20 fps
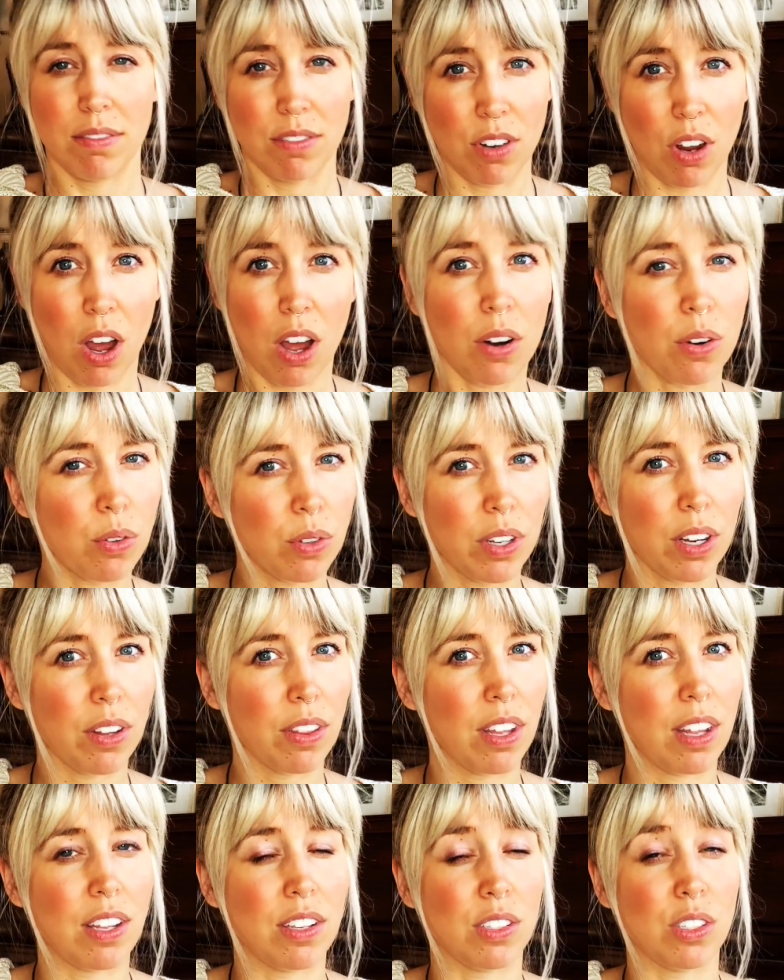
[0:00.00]
not only are
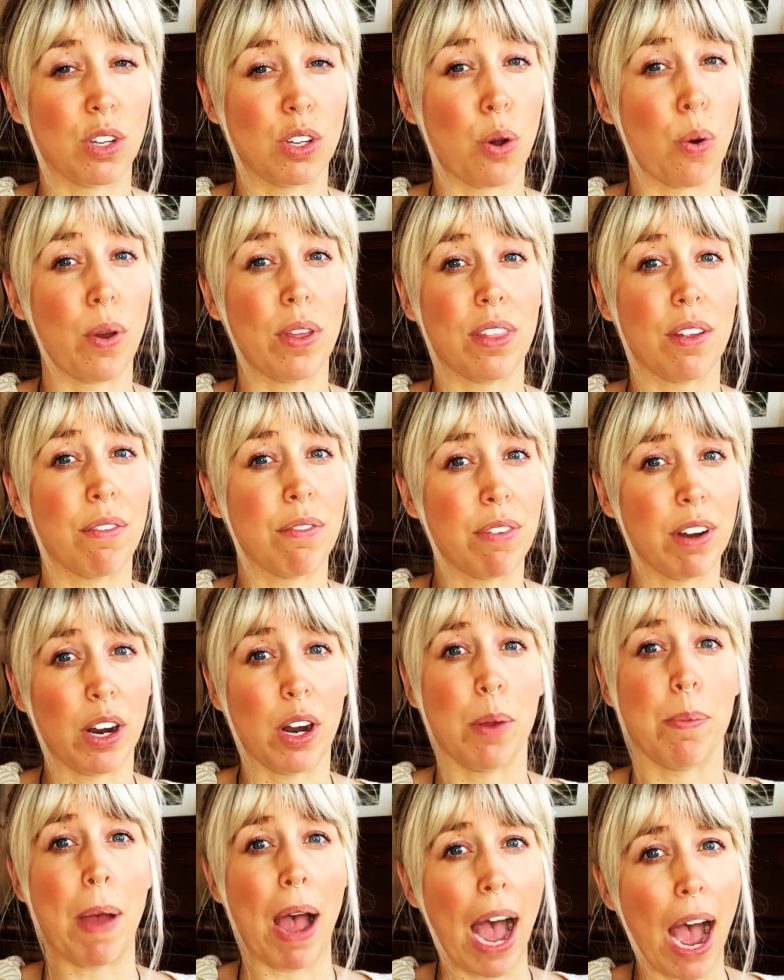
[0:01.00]
they easygoing, they're
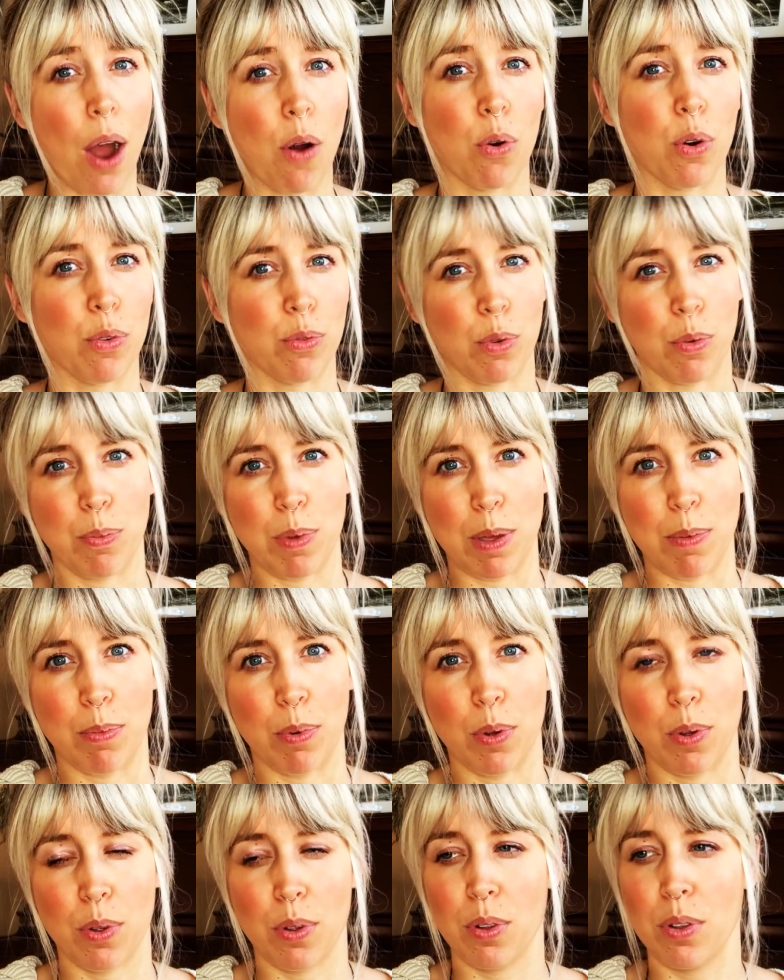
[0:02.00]
very powerful
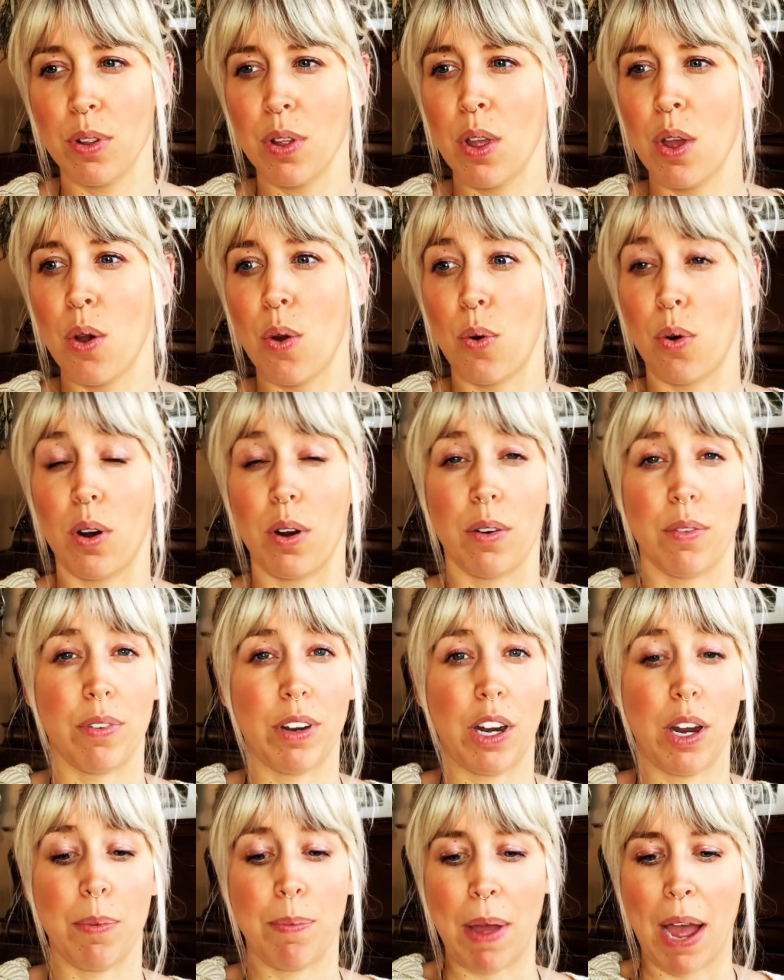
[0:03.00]
people or
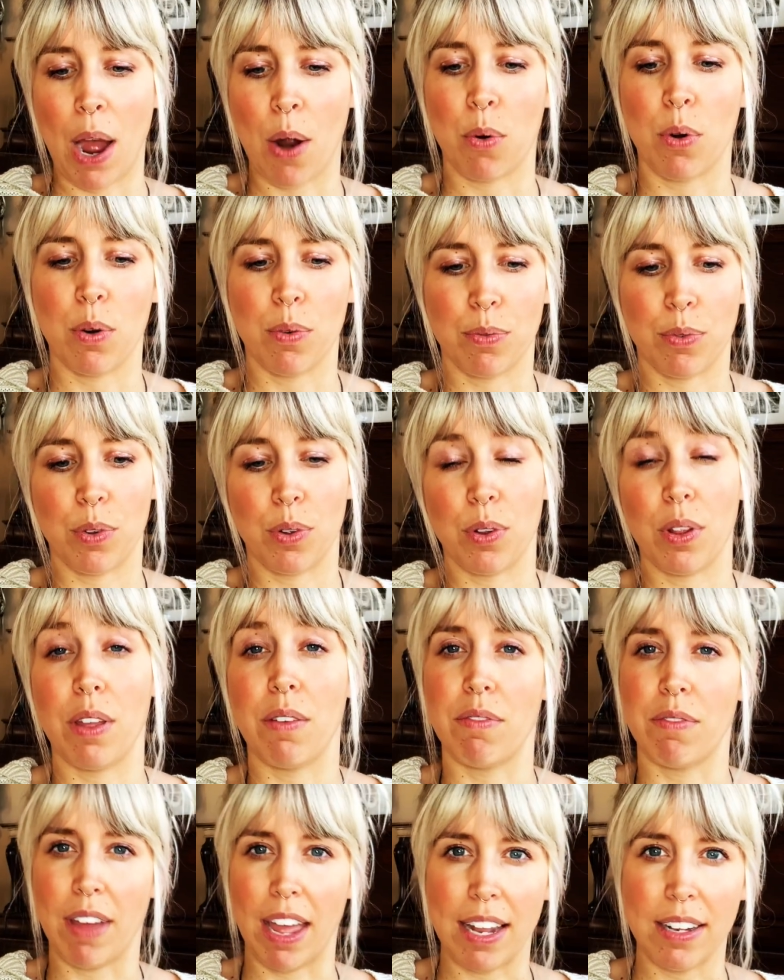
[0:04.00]
very powerful
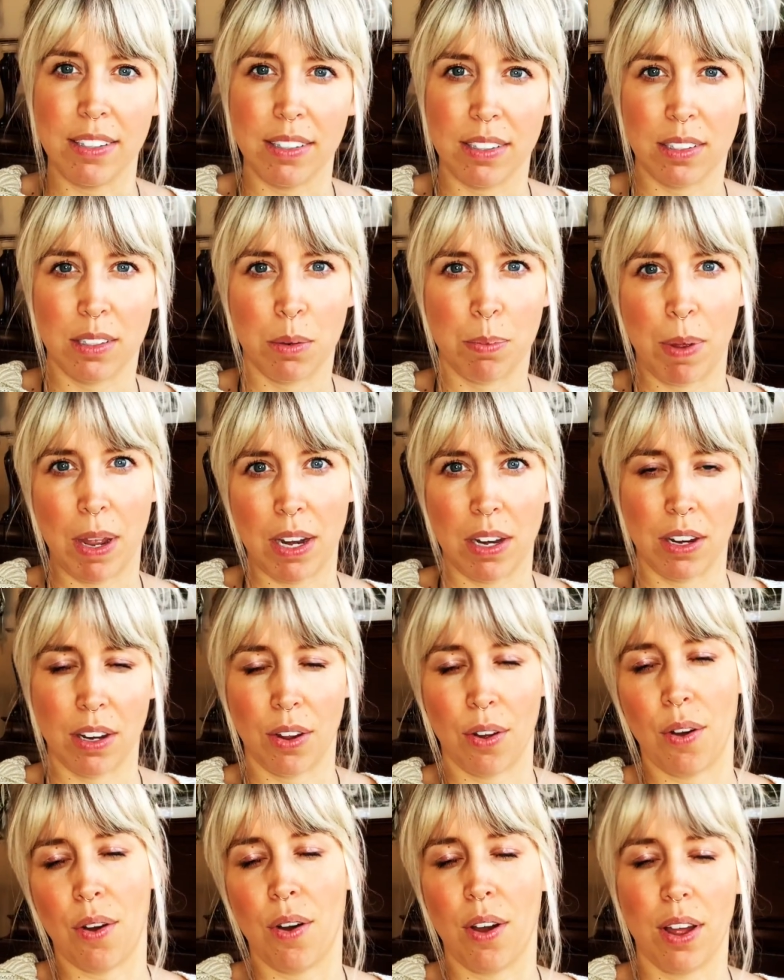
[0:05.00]
events, depending
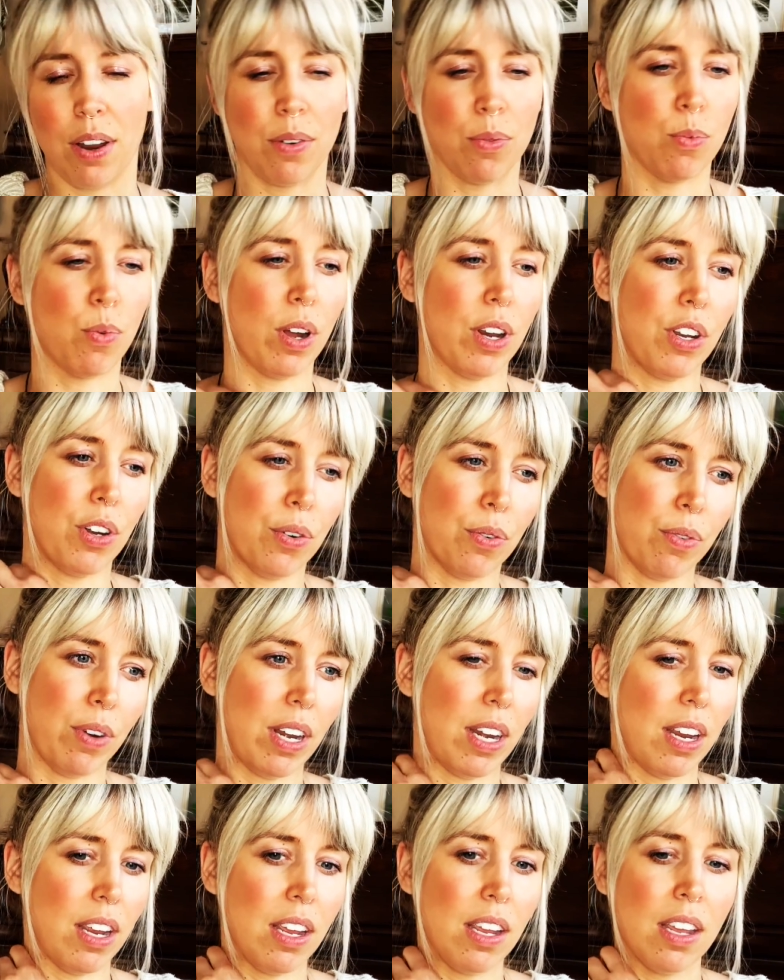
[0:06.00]
on what you're
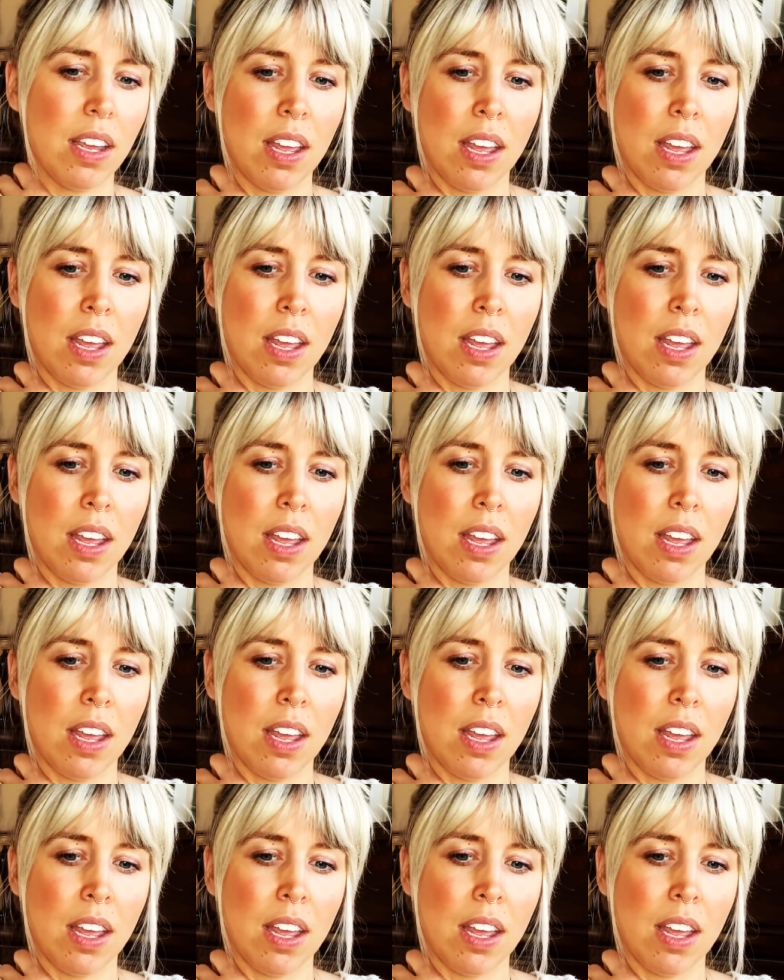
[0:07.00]
reading,